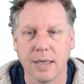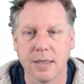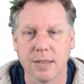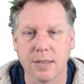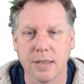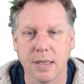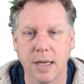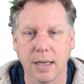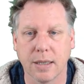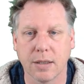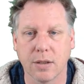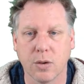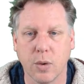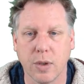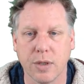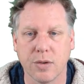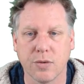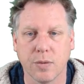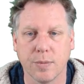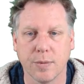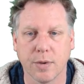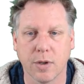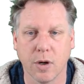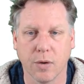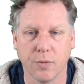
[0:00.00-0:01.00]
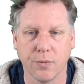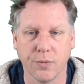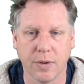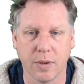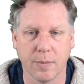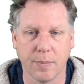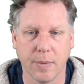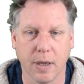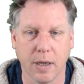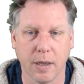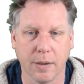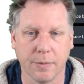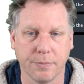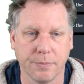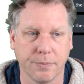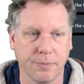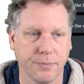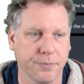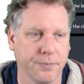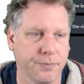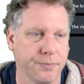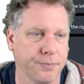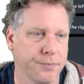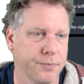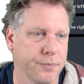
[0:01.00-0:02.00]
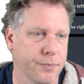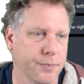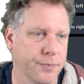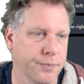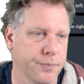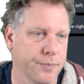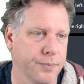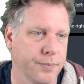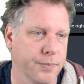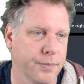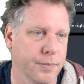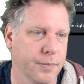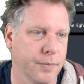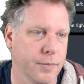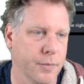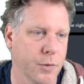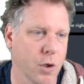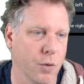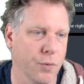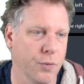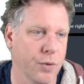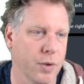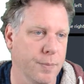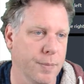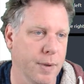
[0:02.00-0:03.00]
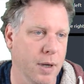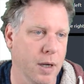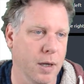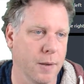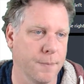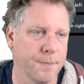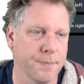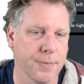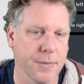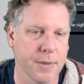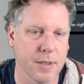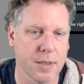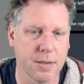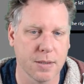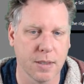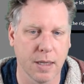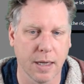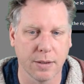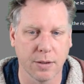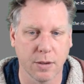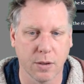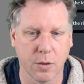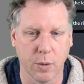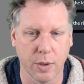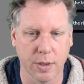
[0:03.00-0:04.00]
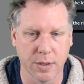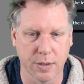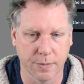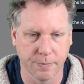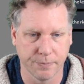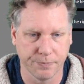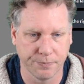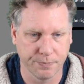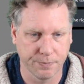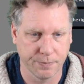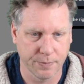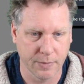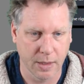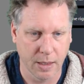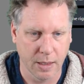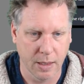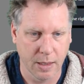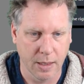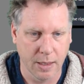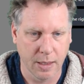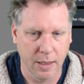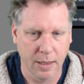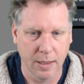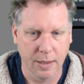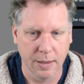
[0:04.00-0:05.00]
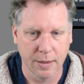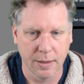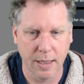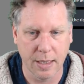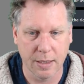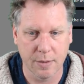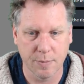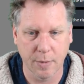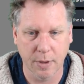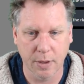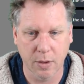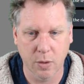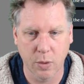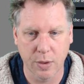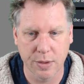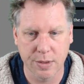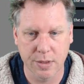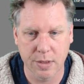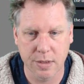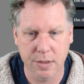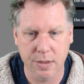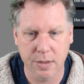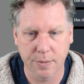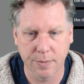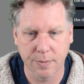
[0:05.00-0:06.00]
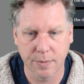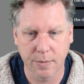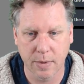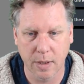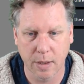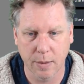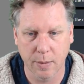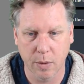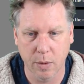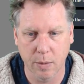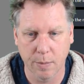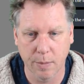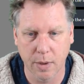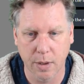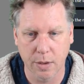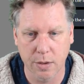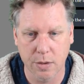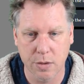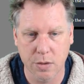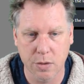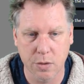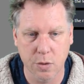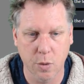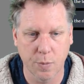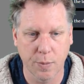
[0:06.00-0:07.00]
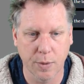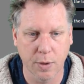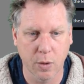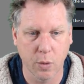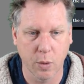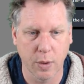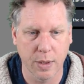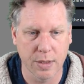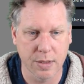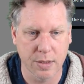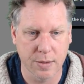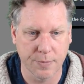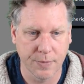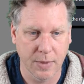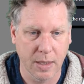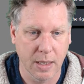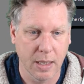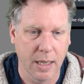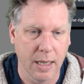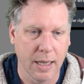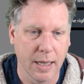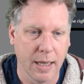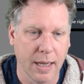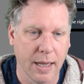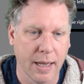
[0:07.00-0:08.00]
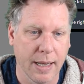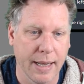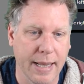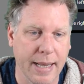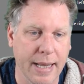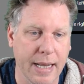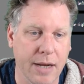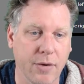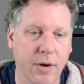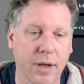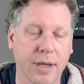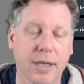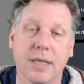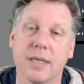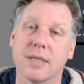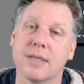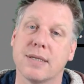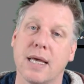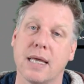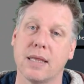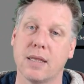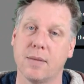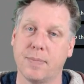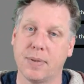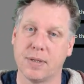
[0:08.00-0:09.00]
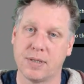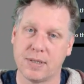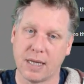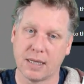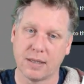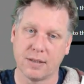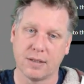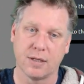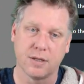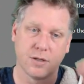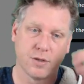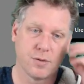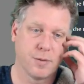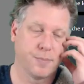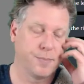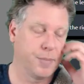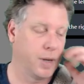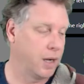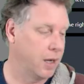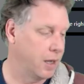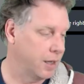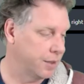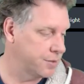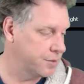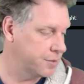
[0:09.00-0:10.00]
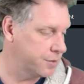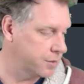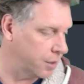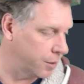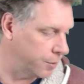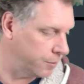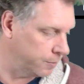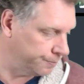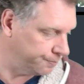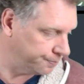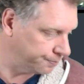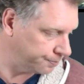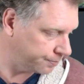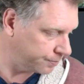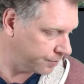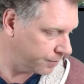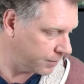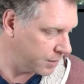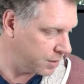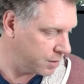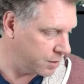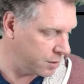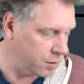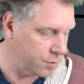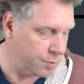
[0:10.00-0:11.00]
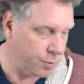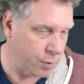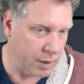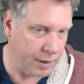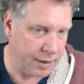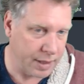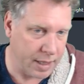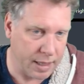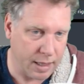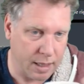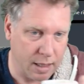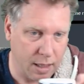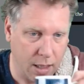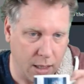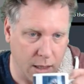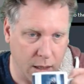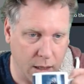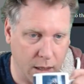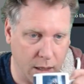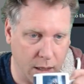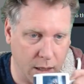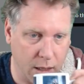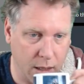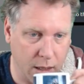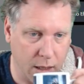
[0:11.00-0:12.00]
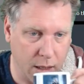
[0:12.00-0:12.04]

Select quiz from the config bar. Config bar, select the quiz. There's my quizzes, my super quiz. Here I can set the percentage pass. So, excuse me, okay, glug.